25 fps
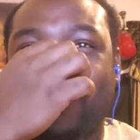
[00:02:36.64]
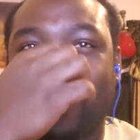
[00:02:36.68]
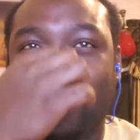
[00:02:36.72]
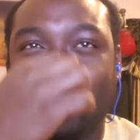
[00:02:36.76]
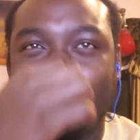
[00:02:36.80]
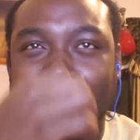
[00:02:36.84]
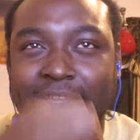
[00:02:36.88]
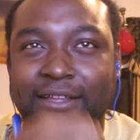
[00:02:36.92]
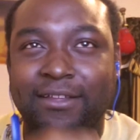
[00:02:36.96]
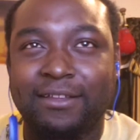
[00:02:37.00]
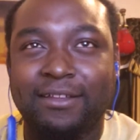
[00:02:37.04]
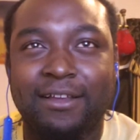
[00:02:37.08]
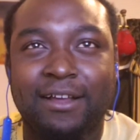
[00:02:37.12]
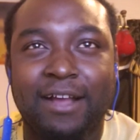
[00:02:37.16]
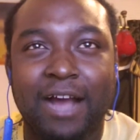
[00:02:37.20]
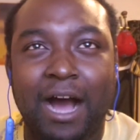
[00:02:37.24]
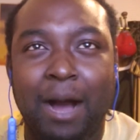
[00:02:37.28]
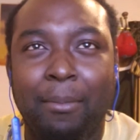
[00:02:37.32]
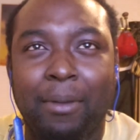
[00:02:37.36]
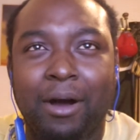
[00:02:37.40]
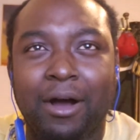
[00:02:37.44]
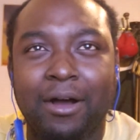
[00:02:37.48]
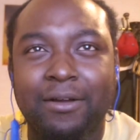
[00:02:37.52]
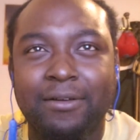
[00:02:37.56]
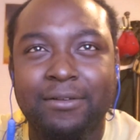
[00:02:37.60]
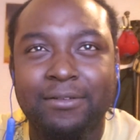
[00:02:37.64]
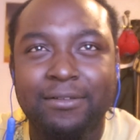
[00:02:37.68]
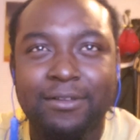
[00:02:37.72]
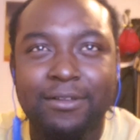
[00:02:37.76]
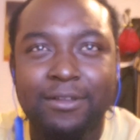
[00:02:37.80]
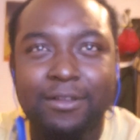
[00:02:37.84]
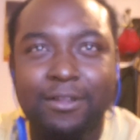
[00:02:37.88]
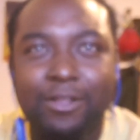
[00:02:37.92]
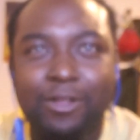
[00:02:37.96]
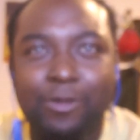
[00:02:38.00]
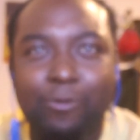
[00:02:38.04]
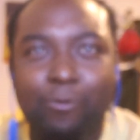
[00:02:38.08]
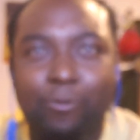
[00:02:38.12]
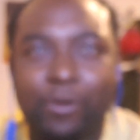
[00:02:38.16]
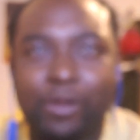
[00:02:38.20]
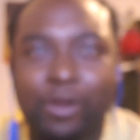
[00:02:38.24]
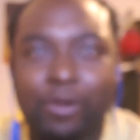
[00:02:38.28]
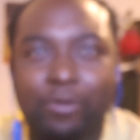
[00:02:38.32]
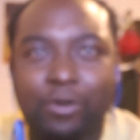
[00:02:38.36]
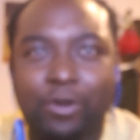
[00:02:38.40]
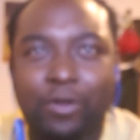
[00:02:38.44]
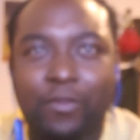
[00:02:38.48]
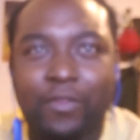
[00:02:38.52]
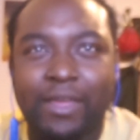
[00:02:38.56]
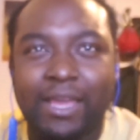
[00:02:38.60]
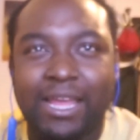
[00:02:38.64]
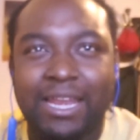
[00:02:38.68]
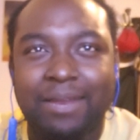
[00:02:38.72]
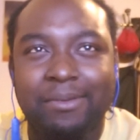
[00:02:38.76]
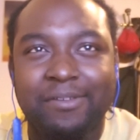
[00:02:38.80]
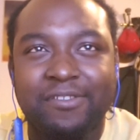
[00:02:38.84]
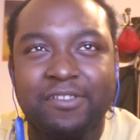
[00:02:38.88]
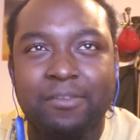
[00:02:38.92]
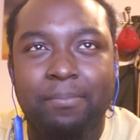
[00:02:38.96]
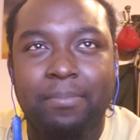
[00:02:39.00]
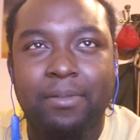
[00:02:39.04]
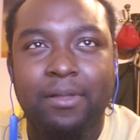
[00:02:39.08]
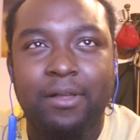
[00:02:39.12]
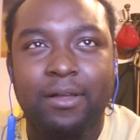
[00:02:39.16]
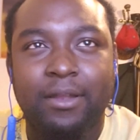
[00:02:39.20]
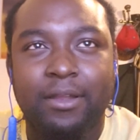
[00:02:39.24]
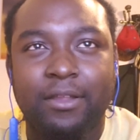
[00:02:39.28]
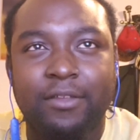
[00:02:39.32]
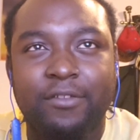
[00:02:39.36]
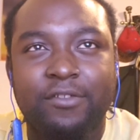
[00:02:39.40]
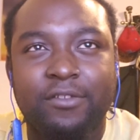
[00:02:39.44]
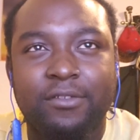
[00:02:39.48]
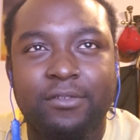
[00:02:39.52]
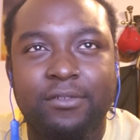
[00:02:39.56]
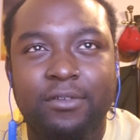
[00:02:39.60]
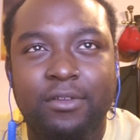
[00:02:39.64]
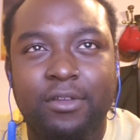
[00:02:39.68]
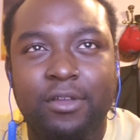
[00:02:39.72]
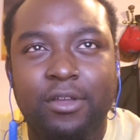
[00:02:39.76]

hey, Kama, we don't know the enemy's abilities.